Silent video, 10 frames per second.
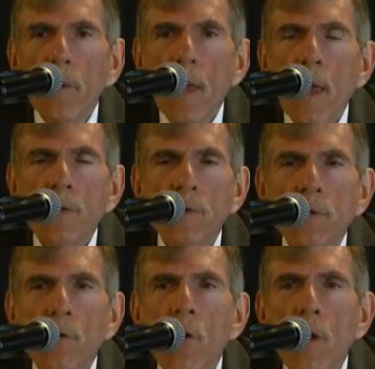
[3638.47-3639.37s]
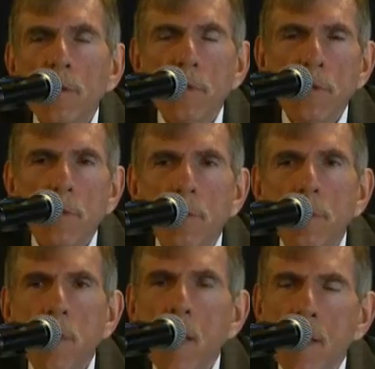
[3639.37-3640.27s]
housing laws in your
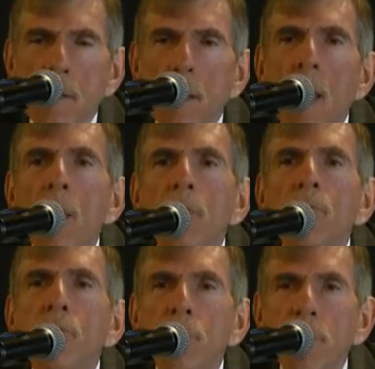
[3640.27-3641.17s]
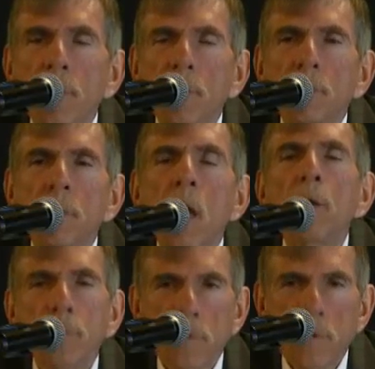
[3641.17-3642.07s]
state. In California, it does
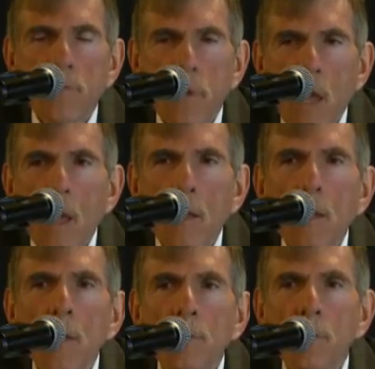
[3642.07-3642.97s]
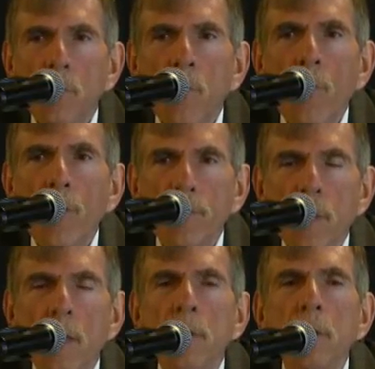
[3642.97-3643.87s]
not just apply to dogs,
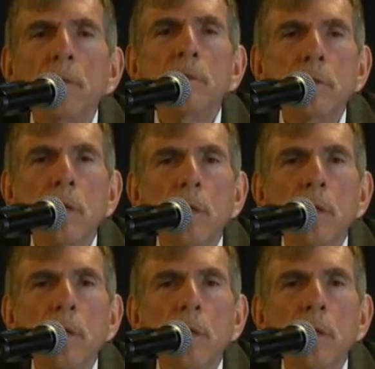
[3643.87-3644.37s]
and it is